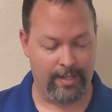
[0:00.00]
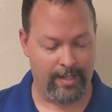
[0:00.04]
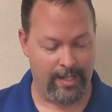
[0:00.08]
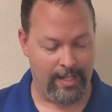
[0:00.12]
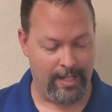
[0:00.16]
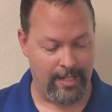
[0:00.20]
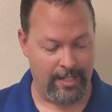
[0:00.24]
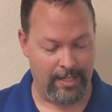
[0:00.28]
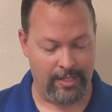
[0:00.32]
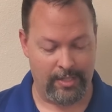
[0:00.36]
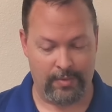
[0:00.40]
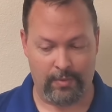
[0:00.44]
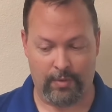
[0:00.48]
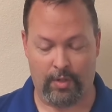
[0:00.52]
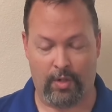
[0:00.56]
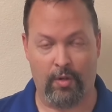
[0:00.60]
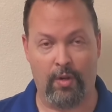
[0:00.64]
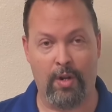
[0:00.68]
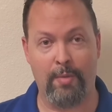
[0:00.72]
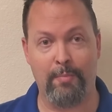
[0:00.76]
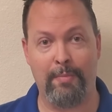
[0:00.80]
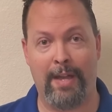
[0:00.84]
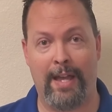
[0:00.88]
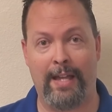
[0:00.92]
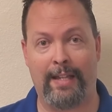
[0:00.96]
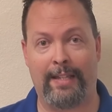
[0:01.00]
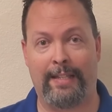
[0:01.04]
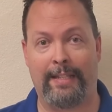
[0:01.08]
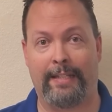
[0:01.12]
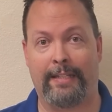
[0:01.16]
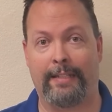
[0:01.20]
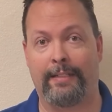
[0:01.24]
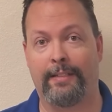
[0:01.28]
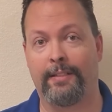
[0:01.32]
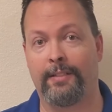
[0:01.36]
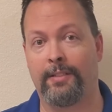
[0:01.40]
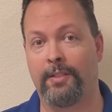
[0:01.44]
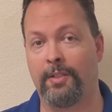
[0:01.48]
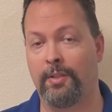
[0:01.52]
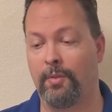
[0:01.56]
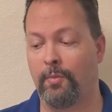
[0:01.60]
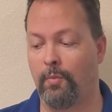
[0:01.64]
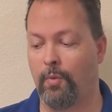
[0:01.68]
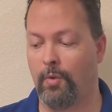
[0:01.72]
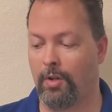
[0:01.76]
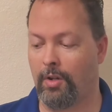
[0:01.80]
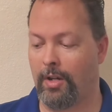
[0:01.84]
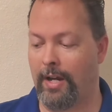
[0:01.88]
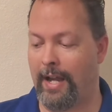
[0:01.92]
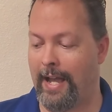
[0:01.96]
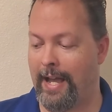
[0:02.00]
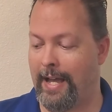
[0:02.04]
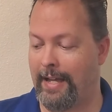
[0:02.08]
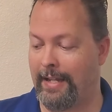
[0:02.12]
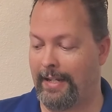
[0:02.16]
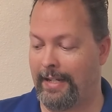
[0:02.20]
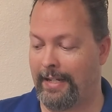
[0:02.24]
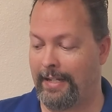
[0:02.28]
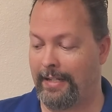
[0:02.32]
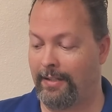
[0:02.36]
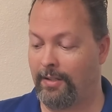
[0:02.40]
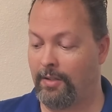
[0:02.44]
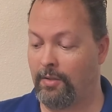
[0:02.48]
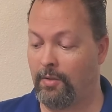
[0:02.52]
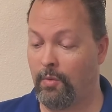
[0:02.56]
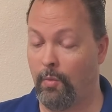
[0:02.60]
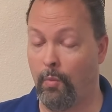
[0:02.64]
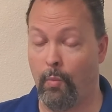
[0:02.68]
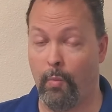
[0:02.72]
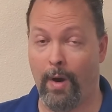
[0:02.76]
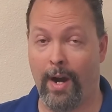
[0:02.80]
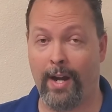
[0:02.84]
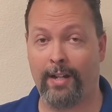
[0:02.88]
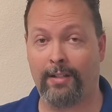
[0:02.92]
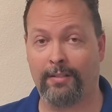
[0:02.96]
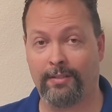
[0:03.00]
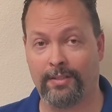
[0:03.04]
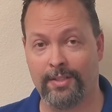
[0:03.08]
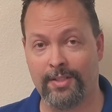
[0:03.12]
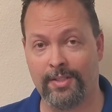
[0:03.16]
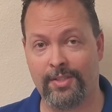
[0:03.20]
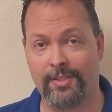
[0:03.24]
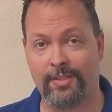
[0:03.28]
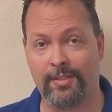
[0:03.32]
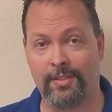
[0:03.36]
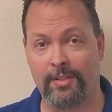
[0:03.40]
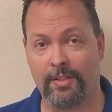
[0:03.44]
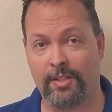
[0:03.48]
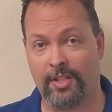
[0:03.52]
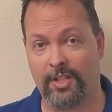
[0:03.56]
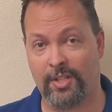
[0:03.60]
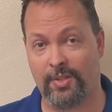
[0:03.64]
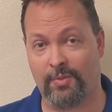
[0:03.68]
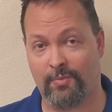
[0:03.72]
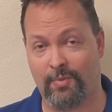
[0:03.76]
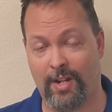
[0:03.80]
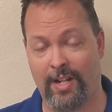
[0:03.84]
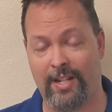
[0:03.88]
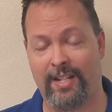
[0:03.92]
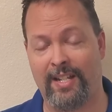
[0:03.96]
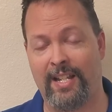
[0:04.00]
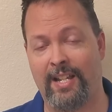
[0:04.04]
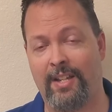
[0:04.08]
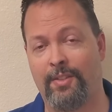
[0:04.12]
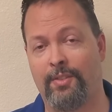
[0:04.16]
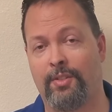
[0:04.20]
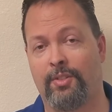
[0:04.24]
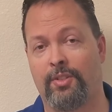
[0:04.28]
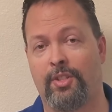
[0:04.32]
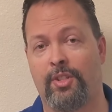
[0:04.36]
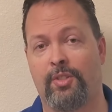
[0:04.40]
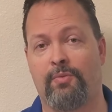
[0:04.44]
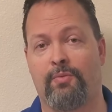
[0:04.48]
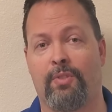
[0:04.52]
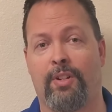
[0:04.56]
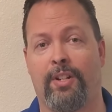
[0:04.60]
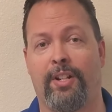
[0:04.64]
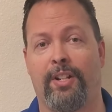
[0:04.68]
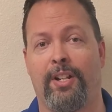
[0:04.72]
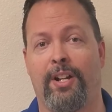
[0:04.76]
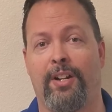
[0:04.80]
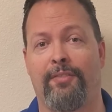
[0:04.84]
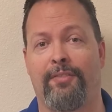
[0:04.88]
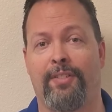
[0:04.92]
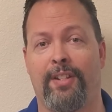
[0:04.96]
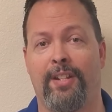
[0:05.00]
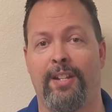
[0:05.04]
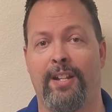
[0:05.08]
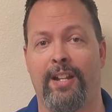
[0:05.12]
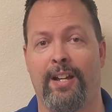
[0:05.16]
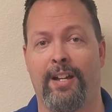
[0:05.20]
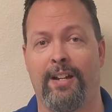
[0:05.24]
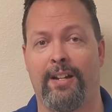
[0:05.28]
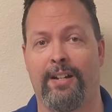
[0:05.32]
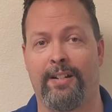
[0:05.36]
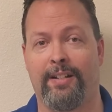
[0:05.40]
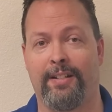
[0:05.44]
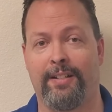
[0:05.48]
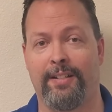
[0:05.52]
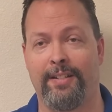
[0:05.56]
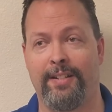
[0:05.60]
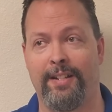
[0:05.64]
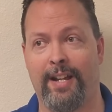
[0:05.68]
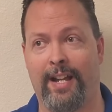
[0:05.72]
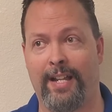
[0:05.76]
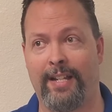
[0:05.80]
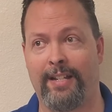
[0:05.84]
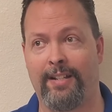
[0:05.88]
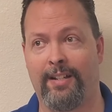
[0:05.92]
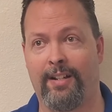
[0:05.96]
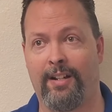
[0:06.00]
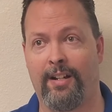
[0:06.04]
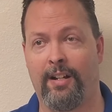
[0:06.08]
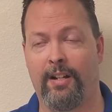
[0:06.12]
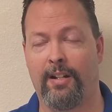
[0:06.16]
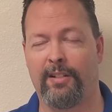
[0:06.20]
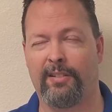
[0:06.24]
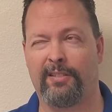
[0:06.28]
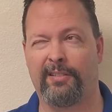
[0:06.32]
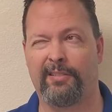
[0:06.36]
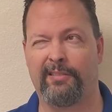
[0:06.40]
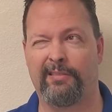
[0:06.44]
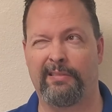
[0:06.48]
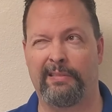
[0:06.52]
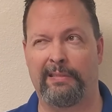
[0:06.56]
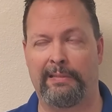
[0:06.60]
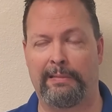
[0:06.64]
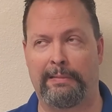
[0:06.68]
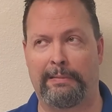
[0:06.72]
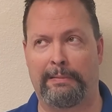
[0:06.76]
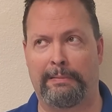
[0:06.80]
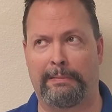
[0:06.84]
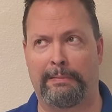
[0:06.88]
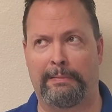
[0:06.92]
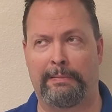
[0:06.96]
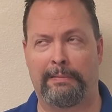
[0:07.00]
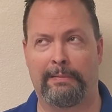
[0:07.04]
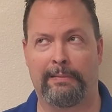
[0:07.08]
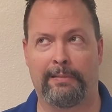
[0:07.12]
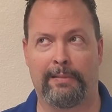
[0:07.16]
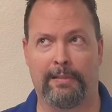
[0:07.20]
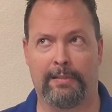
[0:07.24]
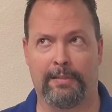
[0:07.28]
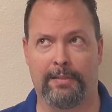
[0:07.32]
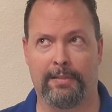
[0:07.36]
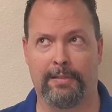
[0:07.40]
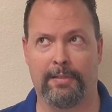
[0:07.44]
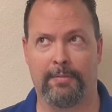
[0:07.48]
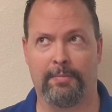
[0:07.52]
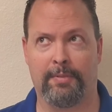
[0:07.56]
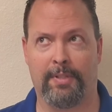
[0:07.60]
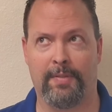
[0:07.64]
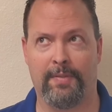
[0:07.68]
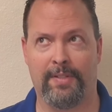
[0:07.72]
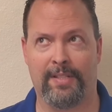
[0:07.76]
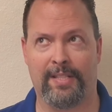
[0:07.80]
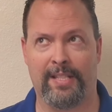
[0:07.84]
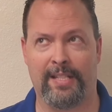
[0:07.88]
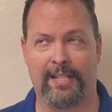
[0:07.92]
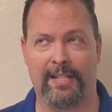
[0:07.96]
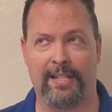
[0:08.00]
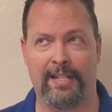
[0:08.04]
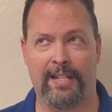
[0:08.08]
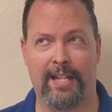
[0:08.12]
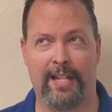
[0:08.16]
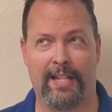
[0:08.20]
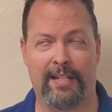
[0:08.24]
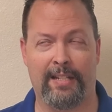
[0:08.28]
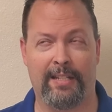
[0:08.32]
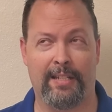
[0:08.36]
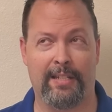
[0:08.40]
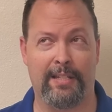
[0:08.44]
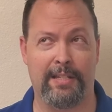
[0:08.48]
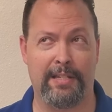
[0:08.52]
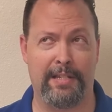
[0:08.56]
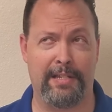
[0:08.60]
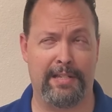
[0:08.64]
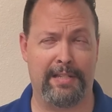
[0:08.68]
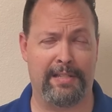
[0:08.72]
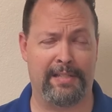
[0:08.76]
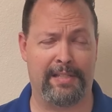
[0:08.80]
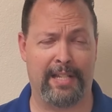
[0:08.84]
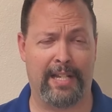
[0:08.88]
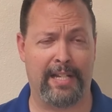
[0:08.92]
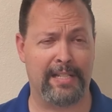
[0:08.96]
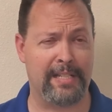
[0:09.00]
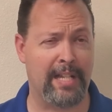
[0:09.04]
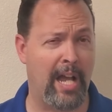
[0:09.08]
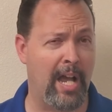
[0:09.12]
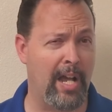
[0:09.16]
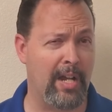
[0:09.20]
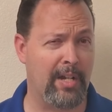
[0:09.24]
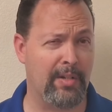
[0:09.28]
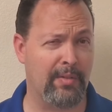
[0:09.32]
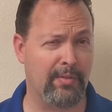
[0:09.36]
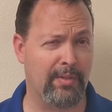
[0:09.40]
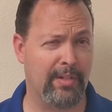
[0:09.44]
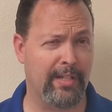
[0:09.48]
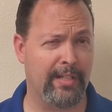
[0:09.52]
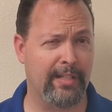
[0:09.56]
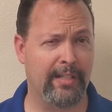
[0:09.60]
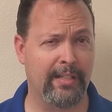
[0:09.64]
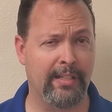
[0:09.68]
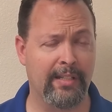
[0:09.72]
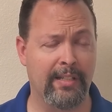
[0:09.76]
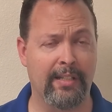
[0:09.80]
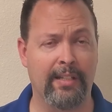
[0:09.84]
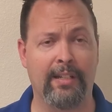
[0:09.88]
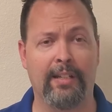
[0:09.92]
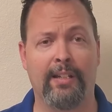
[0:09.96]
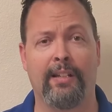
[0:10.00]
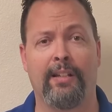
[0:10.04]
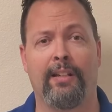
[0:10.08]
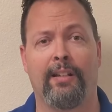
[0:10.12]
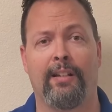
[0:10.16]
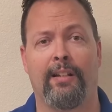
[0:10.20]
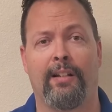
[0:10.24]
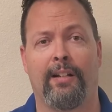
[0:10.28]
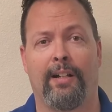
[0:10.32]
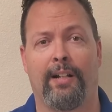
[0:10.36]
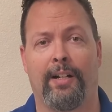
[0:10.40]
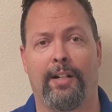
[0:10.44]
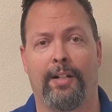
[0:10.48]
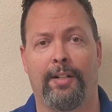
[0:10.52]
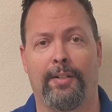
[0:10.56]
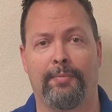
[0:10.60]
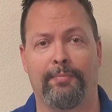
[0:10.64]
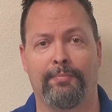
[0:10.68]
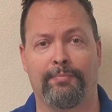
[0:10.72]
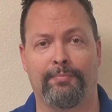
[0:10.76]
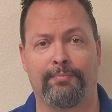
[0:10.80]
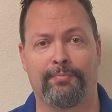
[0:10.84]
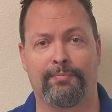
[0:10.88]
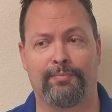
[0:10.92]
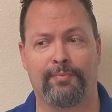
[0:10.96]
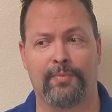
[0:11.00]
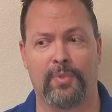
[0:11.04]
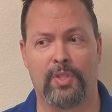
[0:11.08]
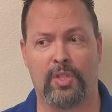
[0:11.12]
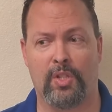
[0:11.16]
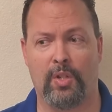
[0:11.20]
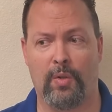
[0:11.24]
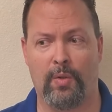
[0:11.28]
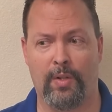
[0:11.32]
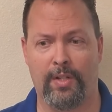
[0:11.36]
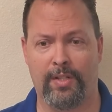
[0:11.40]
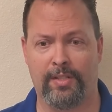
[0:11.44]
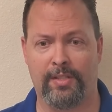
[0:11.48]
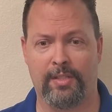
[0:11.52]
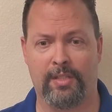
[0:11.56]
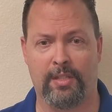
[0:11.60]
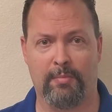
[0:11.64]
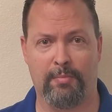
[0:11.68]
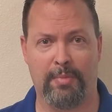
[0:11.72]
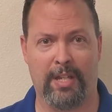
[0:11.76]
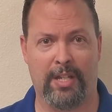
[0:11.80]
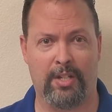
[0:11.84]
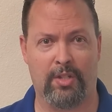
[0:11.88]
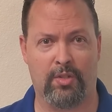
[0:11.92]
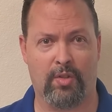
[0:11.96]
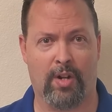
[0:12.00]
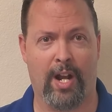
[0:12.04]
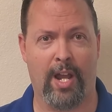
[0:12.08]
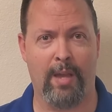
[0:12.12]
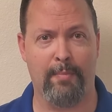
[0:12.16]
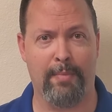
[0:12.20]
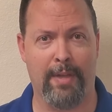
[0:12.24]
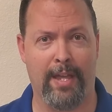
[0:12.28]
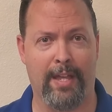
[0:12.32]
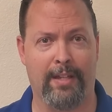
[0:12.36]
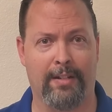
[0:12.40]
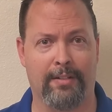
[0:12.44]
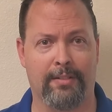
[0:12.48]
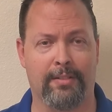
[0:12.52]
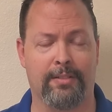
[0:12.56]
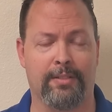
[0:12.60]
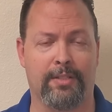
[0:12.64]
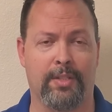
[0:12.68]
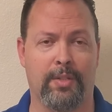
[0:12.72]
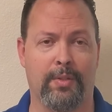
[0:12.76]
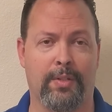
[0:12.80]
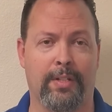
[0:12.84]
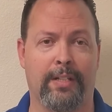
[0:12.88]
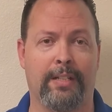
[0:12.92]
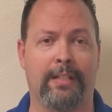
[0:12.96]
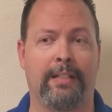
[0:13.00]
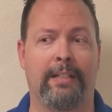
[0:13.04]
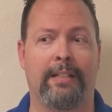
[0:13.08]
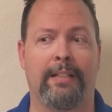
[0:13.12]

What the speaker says: is we're going back in, we're adding wireless, because right now they're just running off a Nighthawk, I believe it's a 9600, so it's the big tri-band unit.